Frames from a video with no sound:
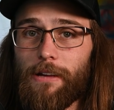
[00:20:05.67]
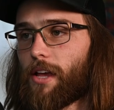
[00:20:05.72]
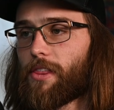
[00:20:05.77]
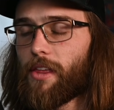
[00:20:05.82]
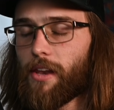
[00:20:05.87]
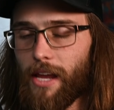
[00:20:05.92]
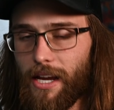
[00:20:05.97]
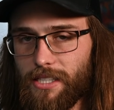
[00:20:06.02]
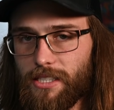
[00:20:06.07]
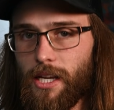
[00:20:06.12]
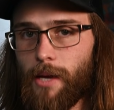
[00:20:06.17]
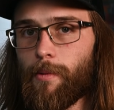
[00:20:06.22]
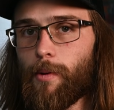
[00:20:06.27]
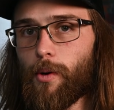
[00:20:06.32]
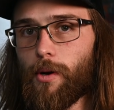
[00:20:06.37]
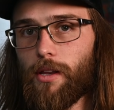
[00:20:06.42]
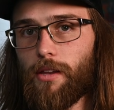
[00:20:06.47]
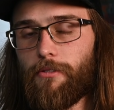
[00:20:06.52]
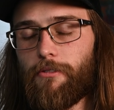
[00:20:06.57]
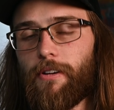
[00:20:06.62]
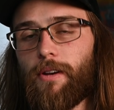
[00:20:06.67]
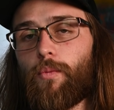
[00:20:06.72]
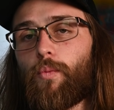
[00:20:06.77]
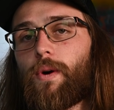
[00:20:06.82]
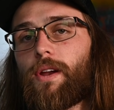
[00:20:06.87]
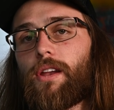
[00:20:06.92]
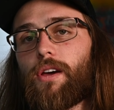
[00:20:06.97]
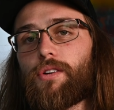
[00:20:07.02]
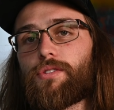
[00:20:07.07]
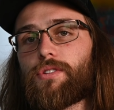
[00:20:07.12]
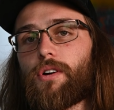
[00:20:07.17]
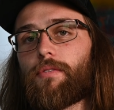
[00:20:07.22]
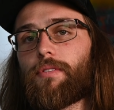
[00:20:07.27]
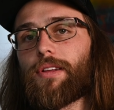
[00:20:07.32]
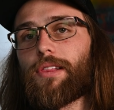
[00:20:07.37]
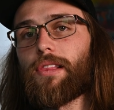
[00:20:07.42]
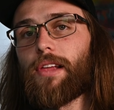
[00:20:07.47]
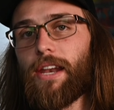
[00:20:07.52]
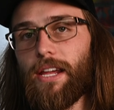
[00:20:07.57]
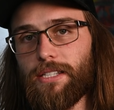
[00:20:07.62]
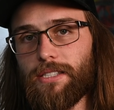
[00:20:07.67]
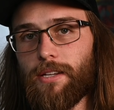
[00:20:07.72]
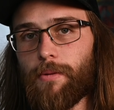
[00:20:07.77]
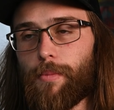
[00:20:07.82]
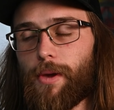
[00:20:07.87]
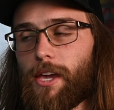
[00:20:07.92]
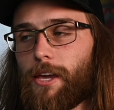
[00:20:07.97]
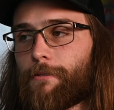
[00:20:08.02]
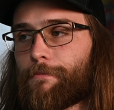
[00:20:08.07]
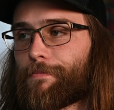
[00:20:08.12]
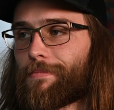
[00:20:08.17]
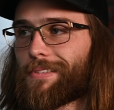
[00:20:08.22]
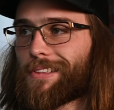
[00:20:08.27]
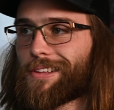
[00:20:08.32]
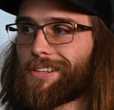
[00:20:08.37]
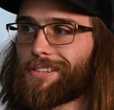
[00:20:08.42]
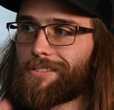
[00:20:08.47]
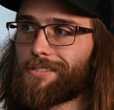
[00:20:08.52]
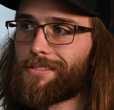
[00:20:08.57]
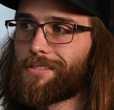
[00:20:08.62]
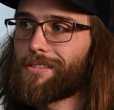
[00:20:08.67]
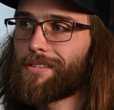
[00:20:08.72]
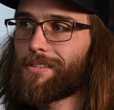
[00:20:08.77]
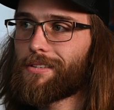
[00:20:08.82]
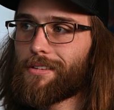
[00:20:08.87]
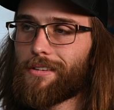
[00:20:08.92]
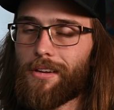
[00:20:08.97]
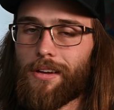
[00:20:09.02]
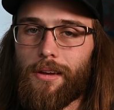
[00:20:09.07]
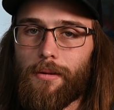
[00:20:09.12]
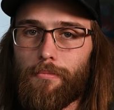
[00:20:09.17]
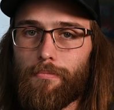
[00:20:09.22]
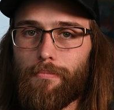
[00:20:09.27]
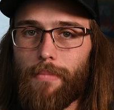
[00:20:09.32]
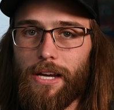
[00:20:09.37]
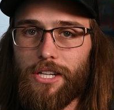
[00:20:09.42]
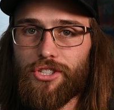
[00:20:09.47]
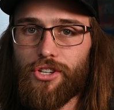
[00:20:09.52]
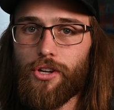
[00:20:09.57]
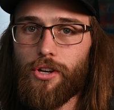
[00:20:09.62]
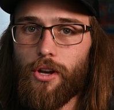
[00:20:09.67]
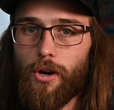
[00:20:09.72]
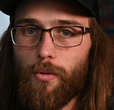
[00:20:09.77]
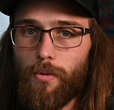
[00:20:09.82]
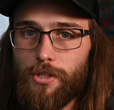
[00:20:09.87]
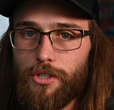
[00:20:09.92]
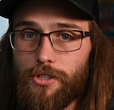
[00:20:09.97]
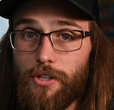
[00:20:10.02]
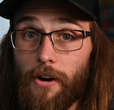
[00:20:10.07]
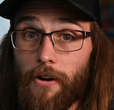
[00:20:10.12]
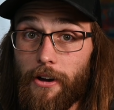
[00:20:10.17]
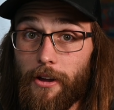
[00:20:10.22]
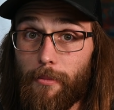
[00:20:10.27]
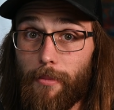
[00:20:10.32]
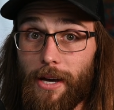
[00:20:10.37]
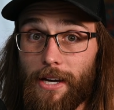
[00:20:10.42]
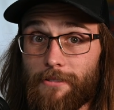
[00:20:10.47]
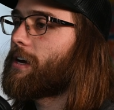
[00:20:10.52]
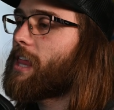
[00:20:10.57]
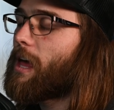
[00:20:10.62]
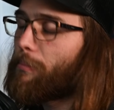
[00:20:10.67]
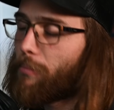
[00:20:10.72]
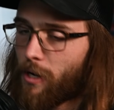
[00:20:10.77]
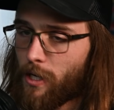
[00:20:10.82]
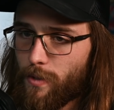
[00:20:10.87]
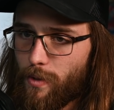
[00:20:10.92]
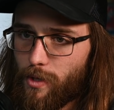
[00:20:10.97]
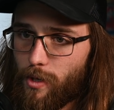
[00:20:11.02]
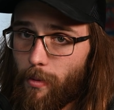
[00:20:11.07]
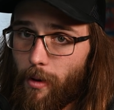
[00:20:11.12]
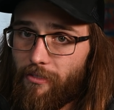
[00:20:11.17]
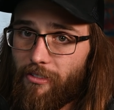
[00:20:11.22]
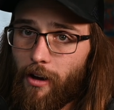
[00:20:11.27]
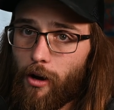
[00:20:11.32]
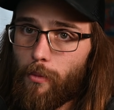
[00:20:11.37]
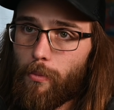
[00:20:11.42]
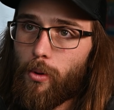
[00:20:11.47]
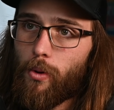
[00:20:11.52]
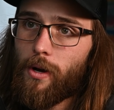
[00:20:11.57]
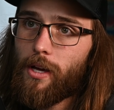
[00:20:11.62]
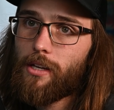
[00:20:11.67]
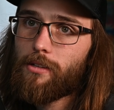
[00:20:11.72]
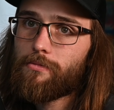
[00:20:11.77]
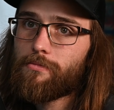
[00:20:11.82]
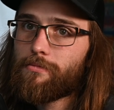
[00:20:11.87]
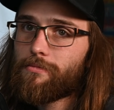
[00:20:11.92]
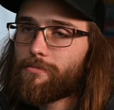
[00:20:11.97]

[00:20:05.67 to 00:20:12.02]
And the next time you want to defend Windows over Linux to me, make sure you know what you're talking about. And that brings me to my final point.